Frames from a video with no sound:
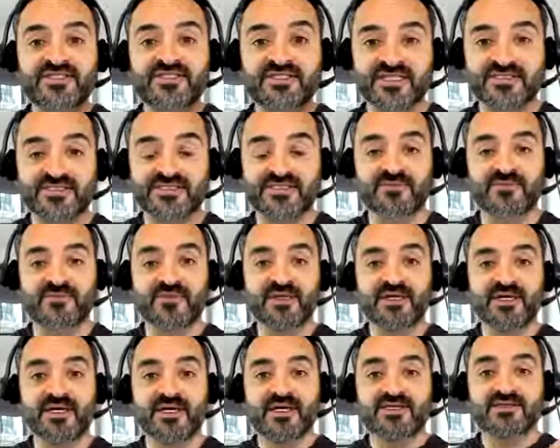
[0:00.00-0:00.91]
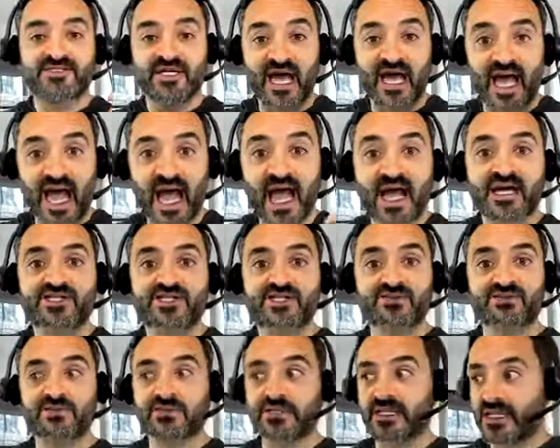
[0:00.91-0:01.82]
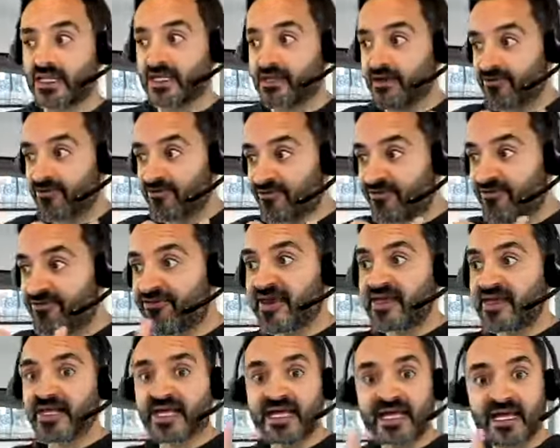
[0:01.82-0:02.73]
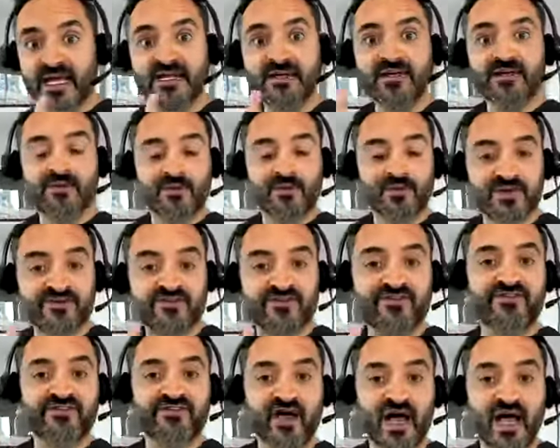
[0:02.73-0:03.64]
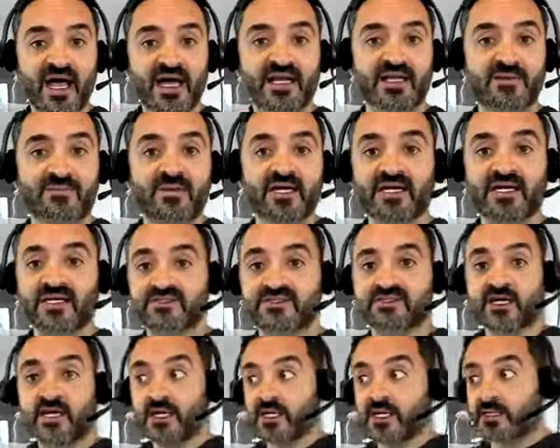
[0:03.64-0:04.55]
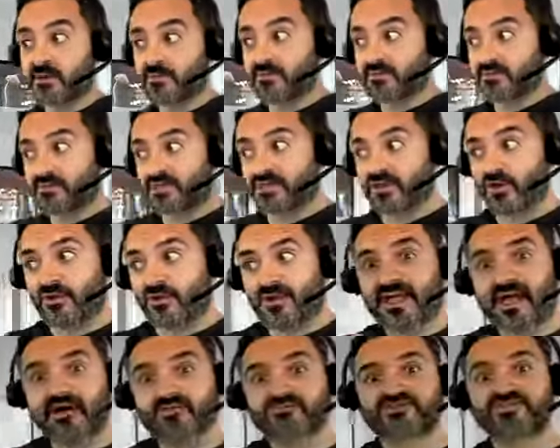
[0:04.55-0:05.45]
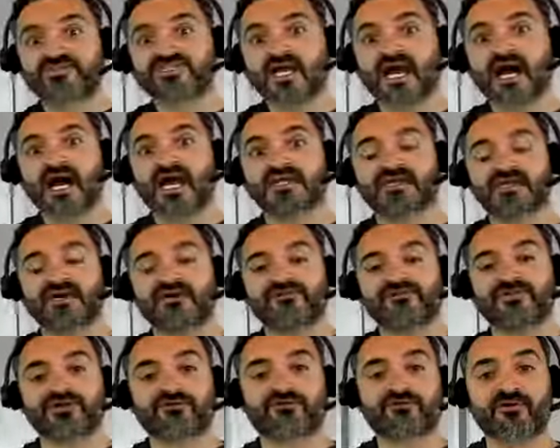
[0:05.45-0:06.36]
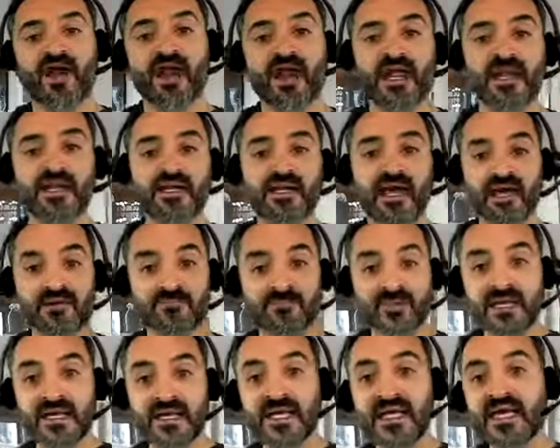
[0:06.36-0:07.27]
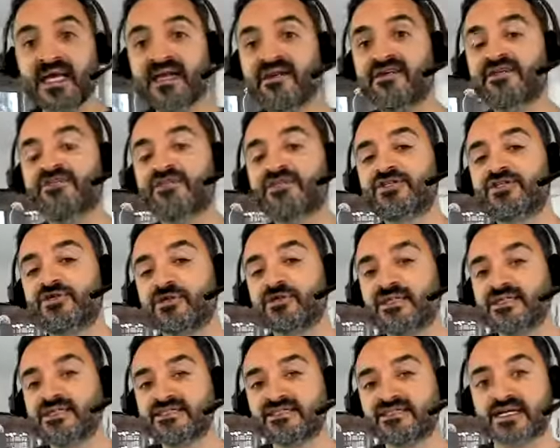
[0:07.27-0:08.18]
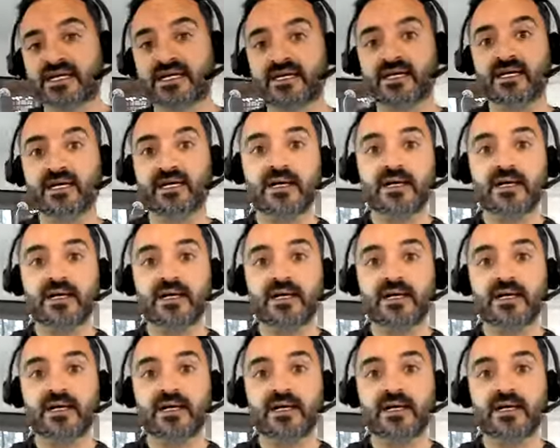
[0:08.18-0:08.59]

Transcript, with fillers: system to actually fit in with society because going outside of the grain and being individualistic